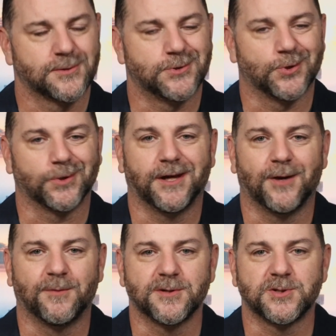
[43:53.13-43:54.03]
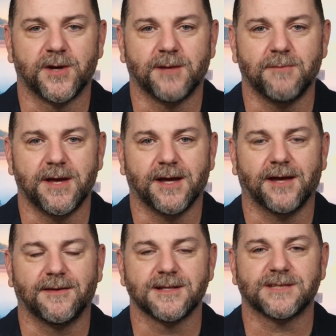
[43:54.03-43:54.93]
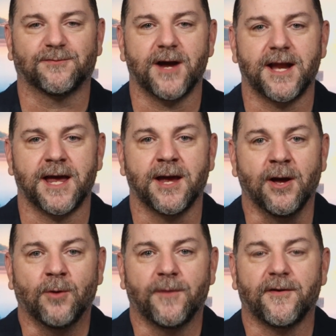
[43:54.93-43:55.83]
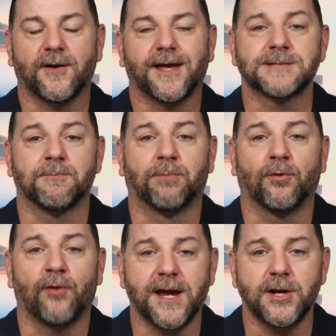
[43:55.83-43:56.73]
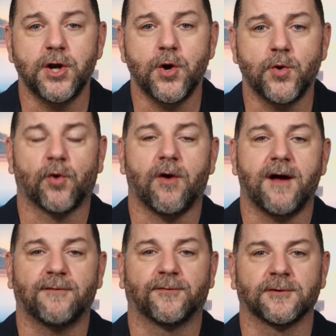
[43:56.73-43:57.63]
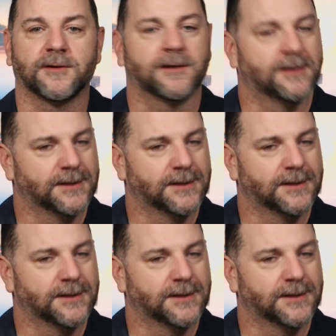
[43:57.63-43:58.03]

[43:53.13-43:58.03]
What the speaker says: Jordan Gilbert, joining me again this Friday with our guest, Brando Crawford.